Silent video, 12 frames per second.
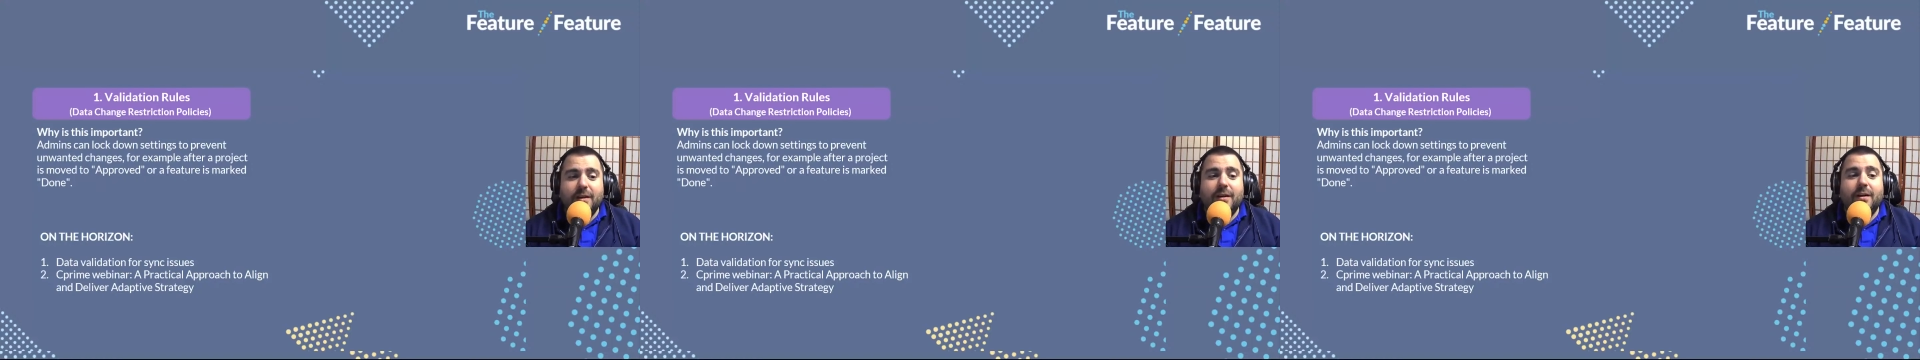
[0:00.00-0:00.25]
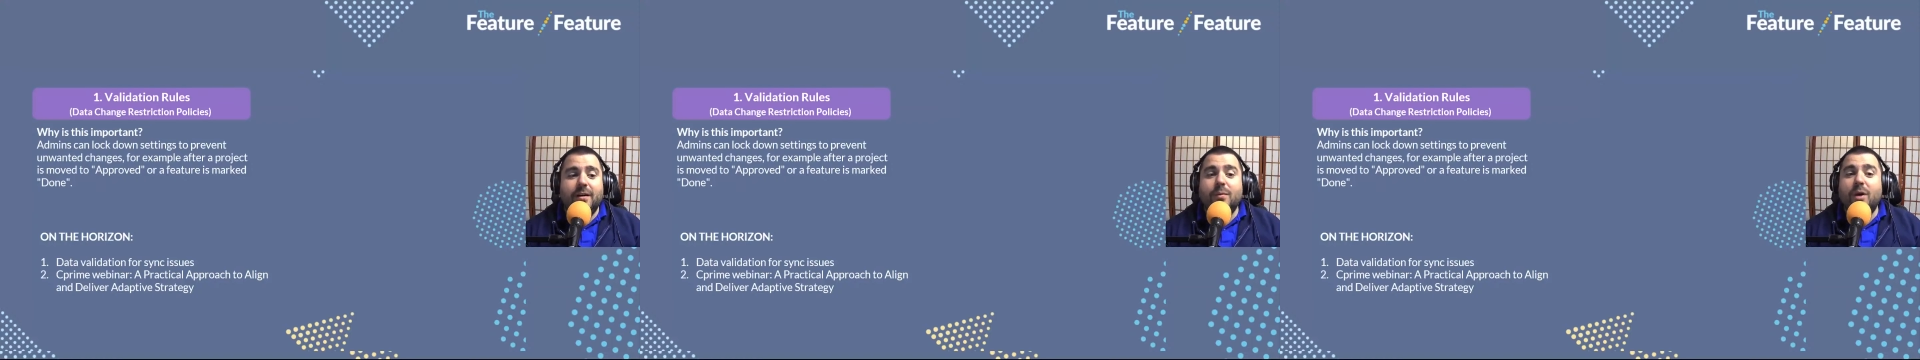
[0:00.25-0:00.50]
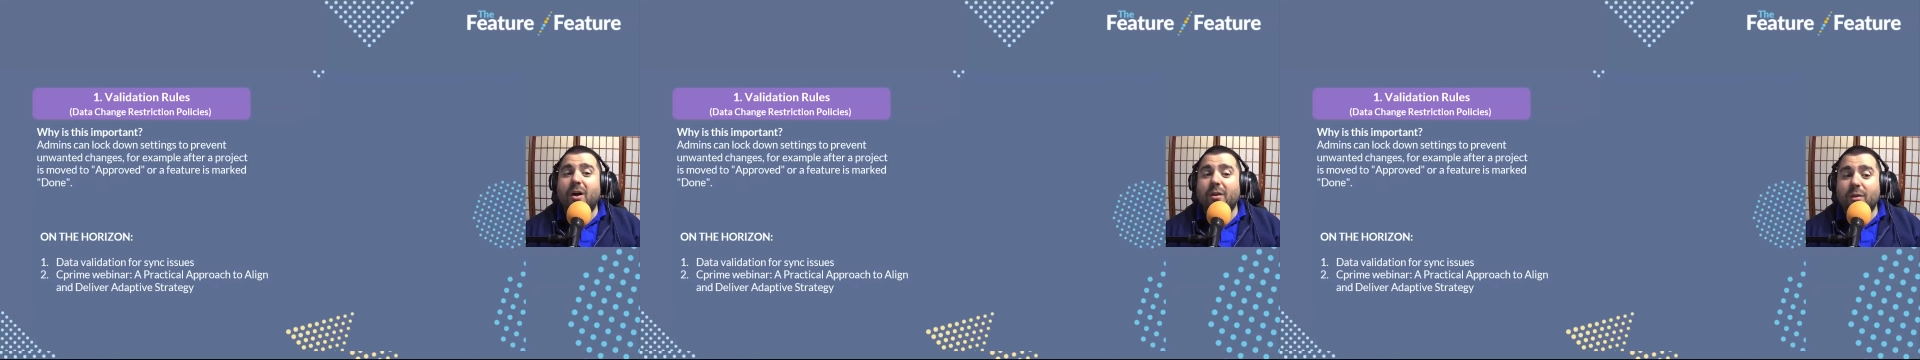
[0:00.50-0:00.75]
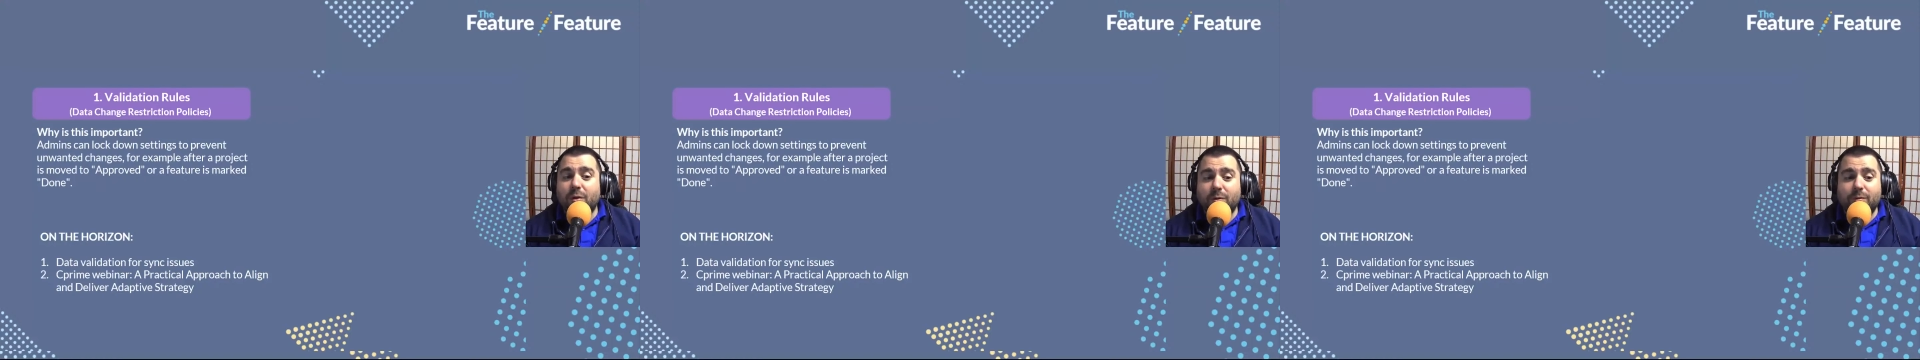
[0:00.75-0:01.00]

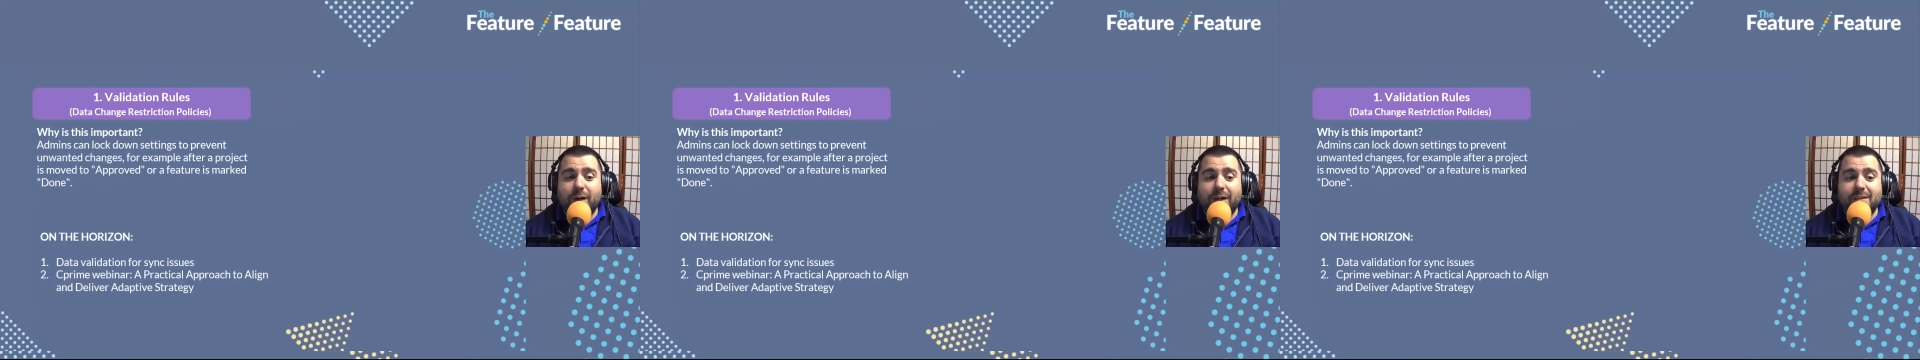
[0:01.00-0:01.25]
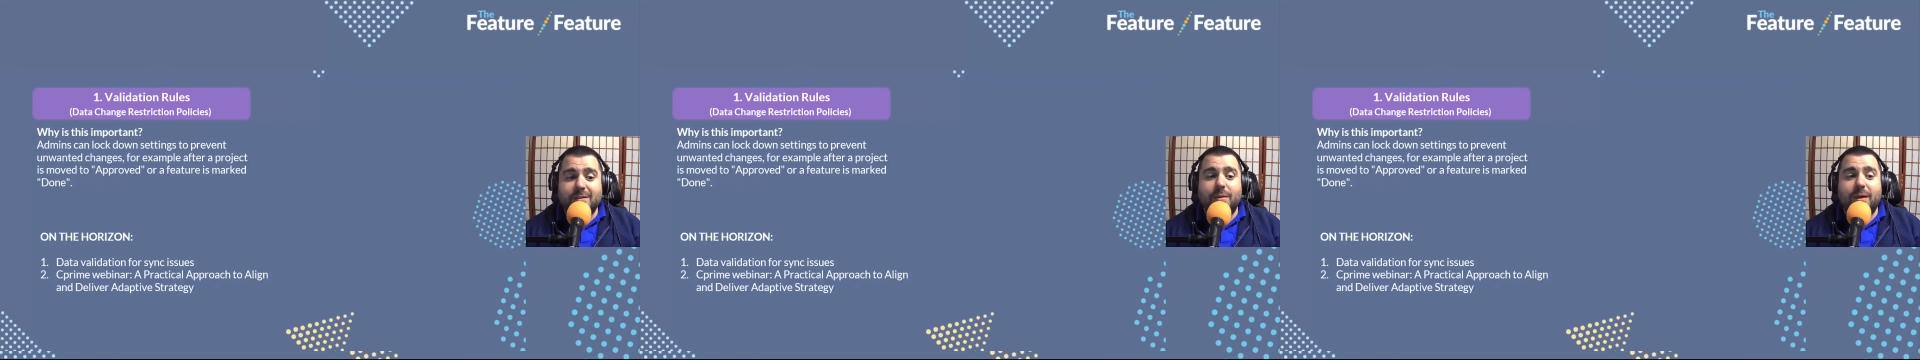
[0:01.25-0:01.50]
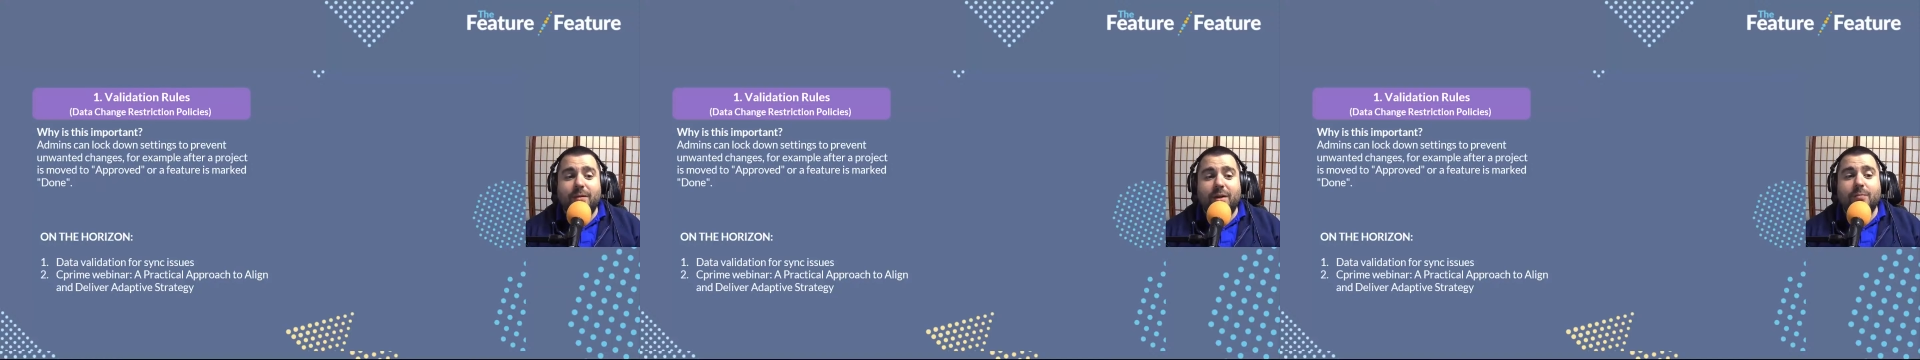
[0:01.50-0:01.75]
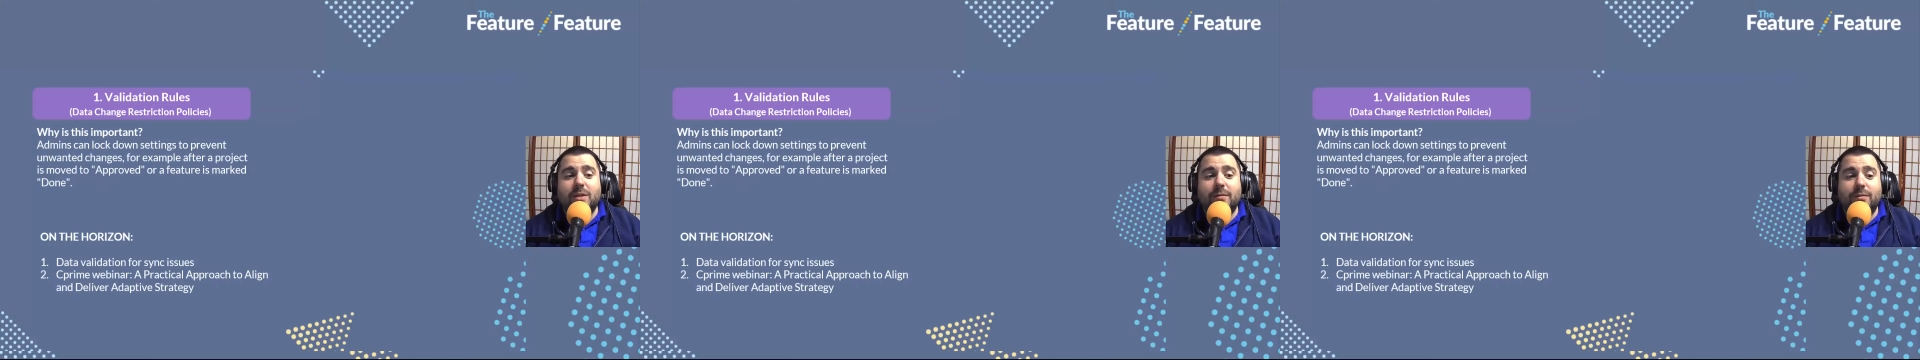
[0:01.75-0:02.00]
On the horizon, we have an
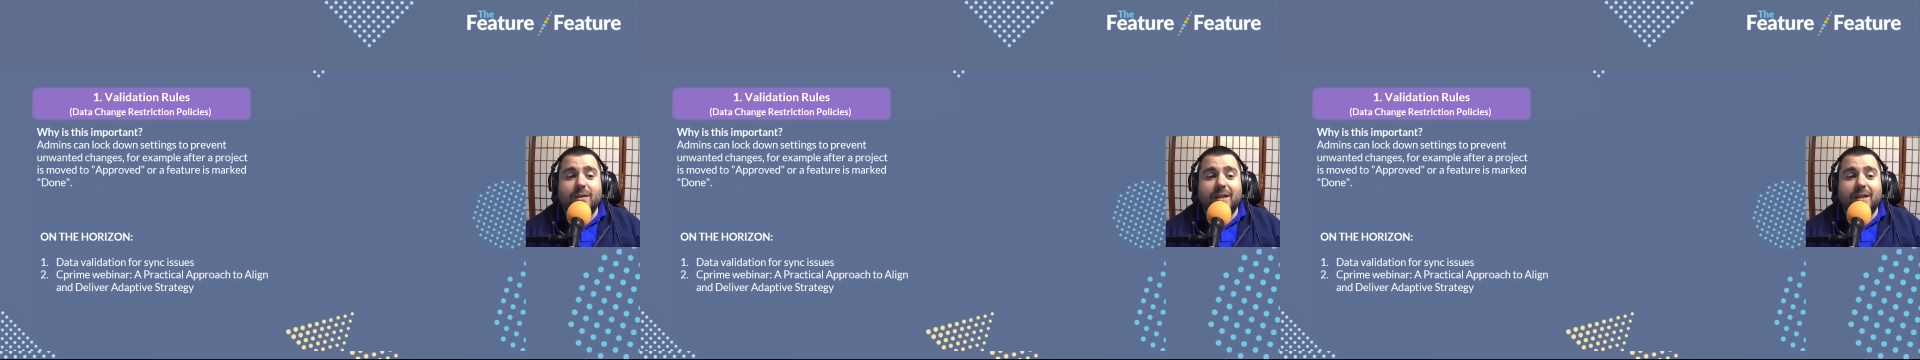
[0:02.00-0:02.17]
update for